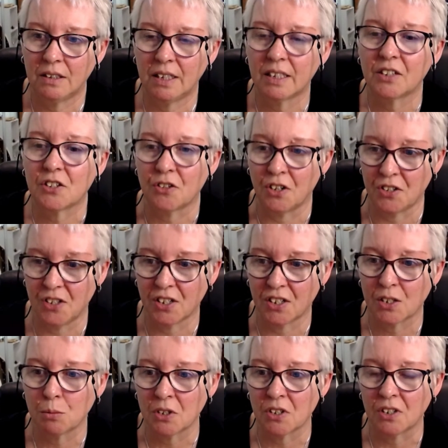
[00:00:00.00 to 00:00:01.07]
that's right, 6,
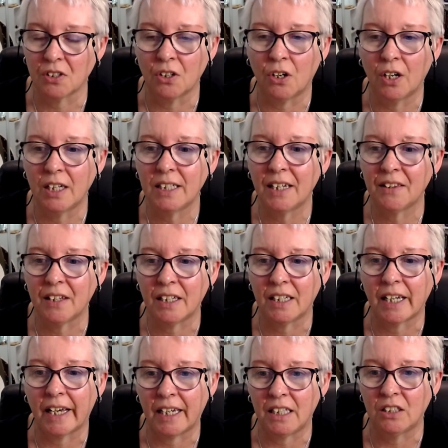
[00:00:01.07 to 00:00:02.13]
1 and 9, and then
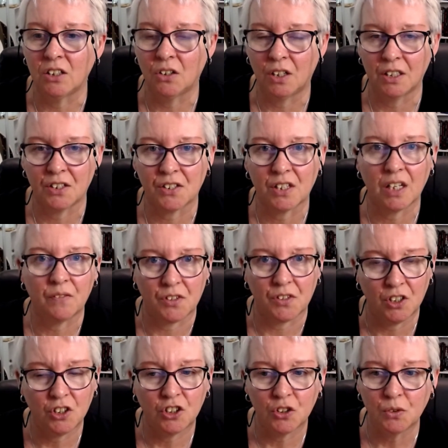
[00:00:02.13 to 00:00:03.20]
8, 9, and 7. So
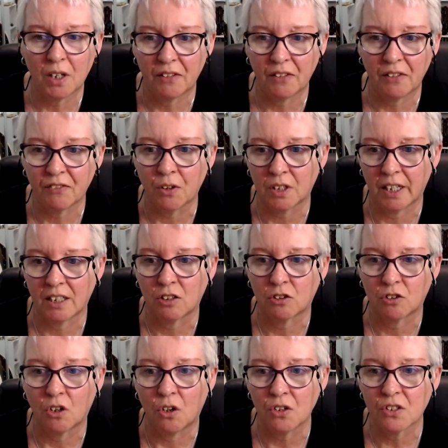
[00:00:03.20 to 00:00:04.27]
you still have got that
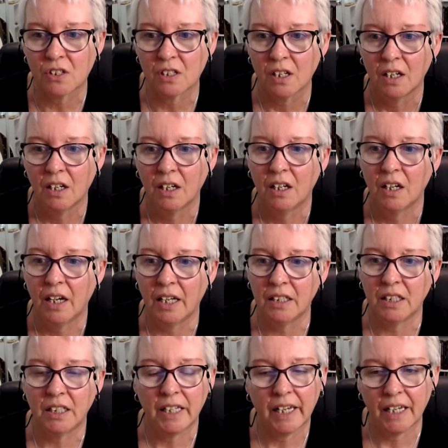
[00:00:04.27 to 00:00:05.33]
cross, and then
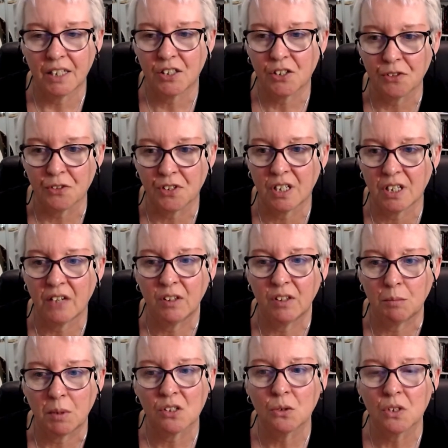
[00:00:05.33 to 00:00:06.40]
the answer is 7.
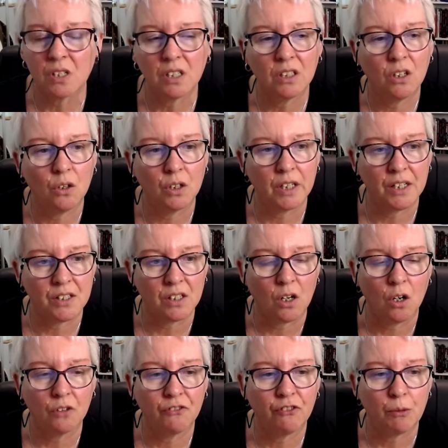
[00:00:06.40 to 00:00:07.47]
But it's also got as a
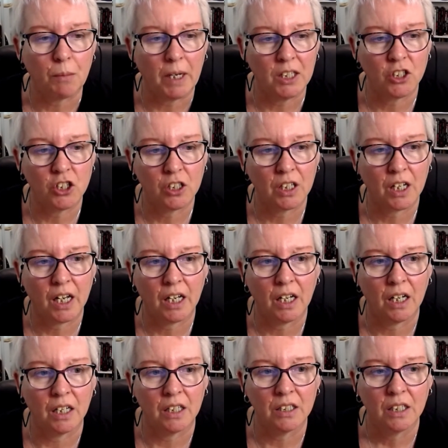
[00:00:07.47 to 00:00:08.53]
confirmation
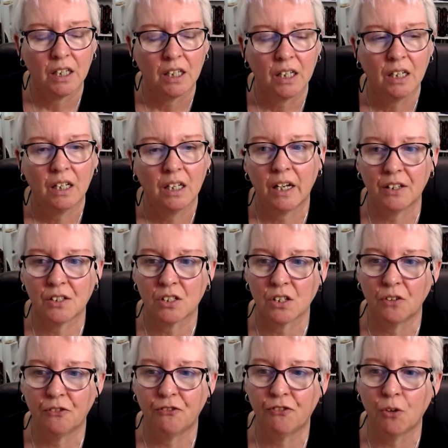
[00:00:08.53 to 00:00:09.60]
card as
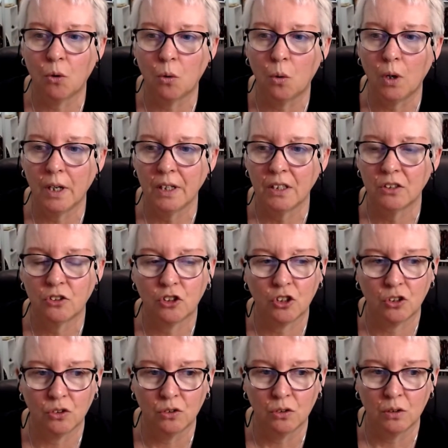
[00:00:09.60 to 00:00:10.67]
4,
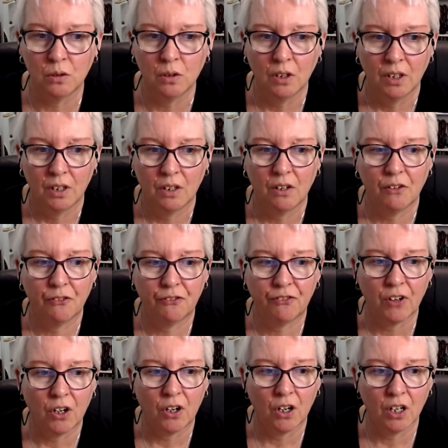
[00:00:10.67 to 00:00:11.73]
2,
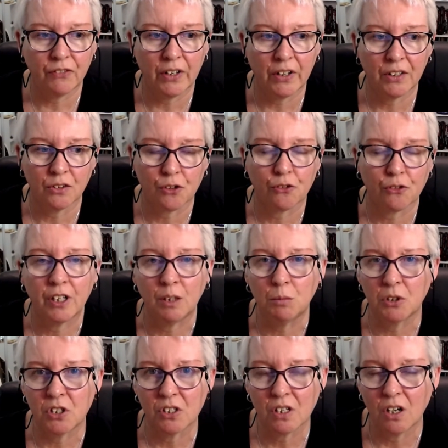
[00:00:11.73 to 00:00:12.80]
5, and 3,
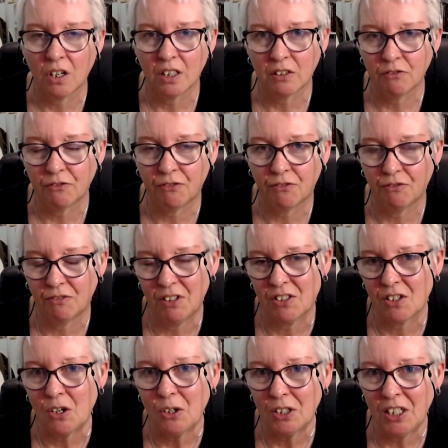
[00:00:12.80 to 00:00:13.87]
which is kind of
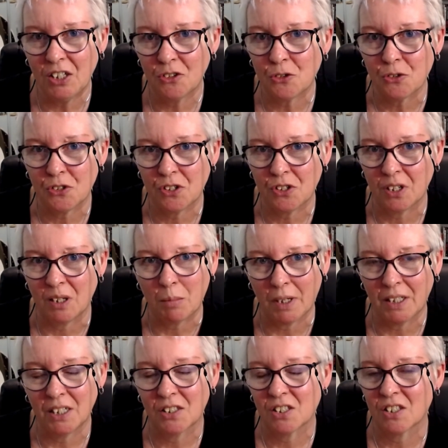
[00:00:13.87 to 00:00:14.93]
interesting,
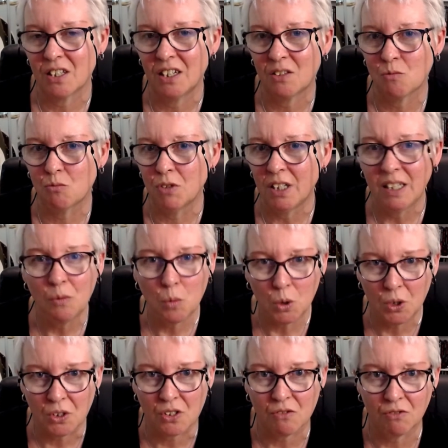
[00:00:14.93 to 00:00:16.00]
but it really
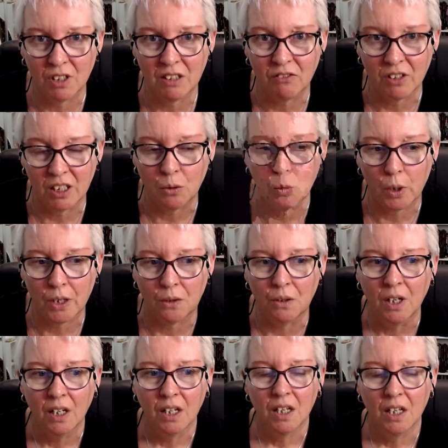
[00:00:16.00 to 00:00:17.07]
works really well.
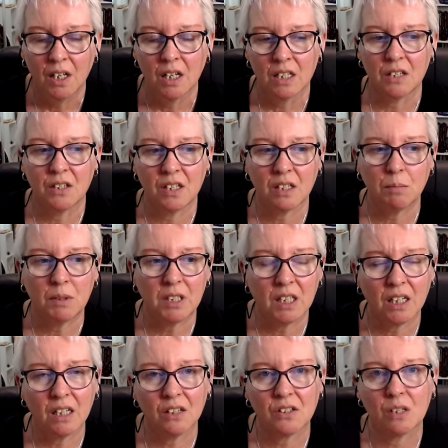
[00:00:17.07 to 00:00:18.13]
So this
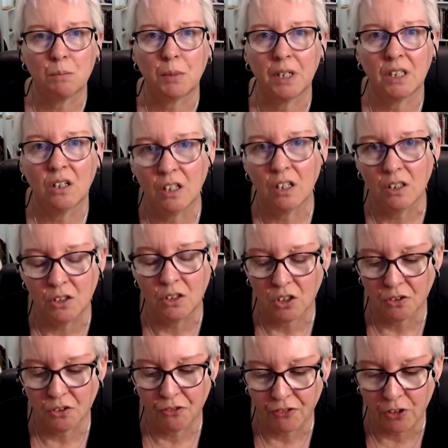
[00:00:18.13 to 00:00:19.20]
particular spread I learned
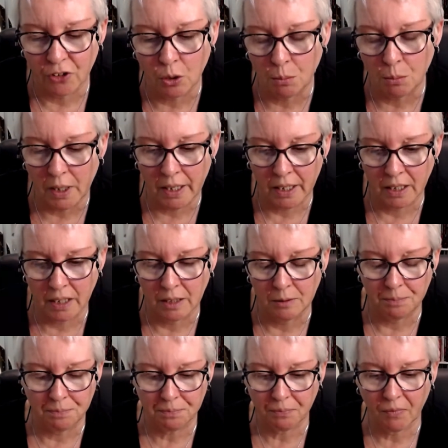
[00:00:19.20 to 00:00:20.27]
from
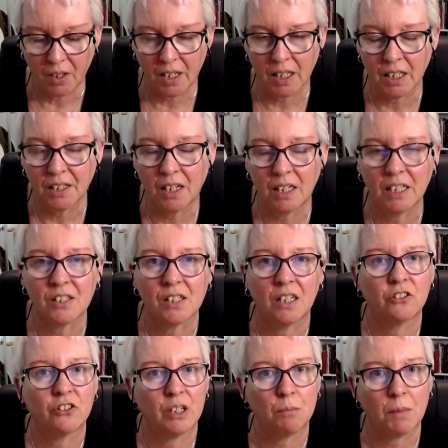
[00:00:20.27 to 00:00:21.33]

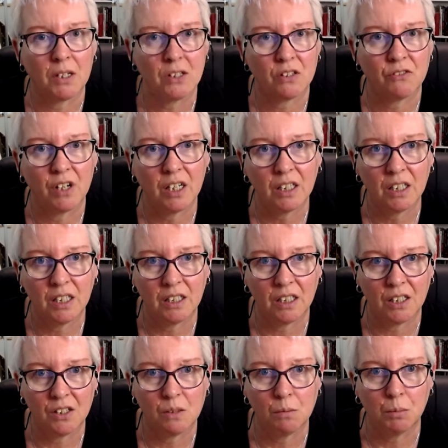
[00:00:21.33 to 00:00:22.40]
Alexandre Musruck in
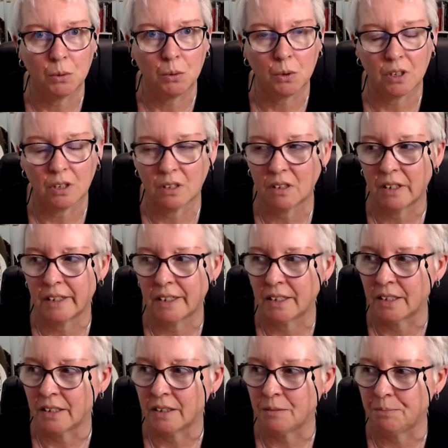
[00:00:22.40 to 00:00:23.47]
his book,
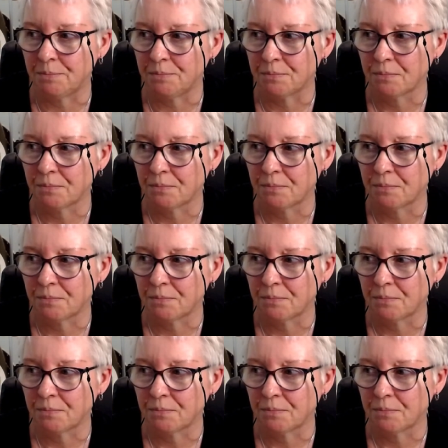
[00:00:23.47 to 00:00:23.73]
oh